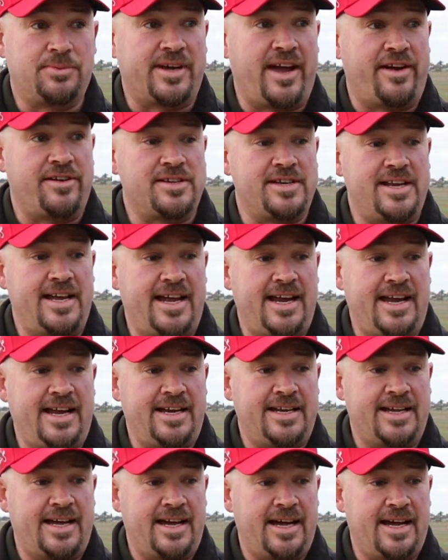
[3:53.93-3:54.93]
We're going to
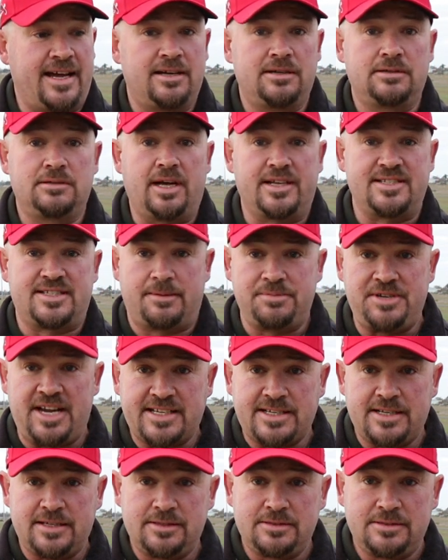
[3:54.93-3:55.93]
need uh, a
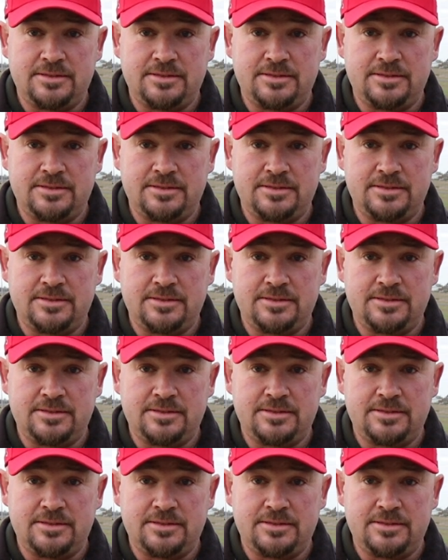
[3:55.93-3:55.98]
subject.